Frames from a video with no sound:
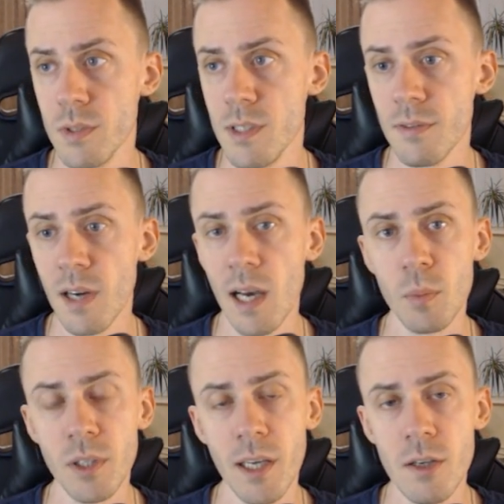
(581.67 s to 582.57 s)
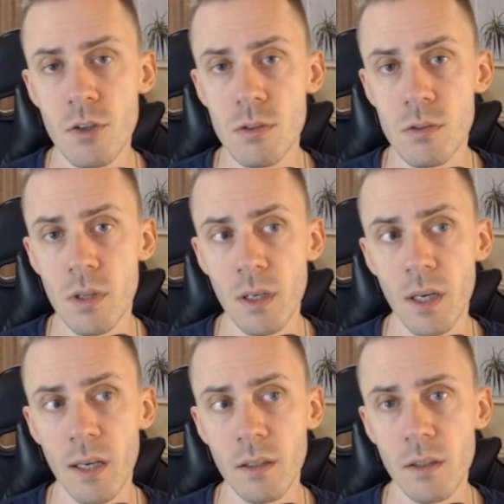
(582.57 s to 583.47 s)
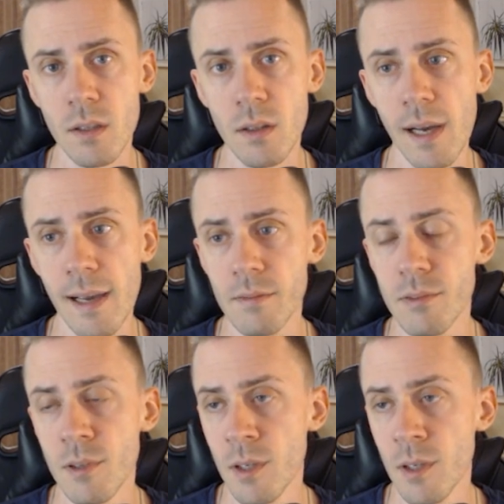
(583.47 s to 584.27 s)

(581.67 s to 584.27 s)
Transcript: DeFi applications that are currently live